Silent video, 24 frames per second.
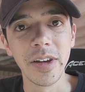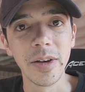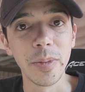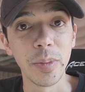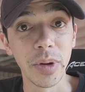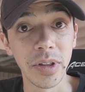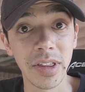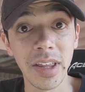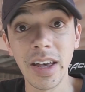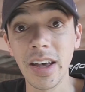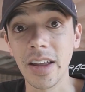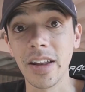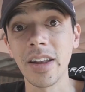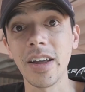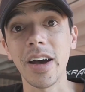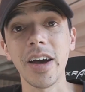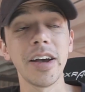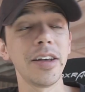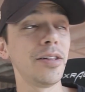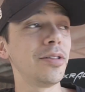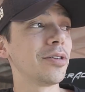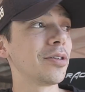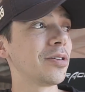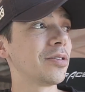But then
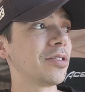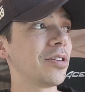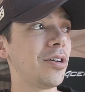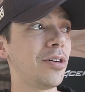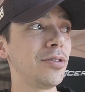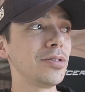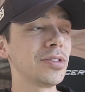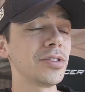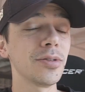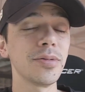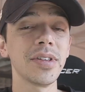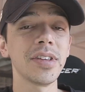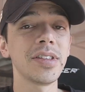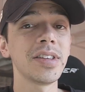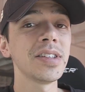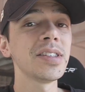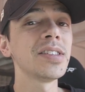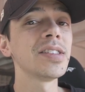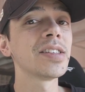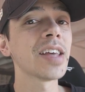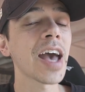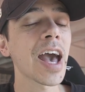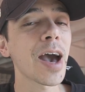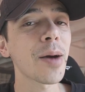I learned also that this
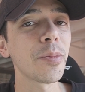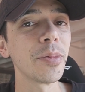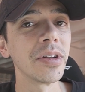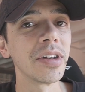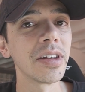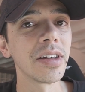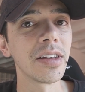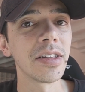has happened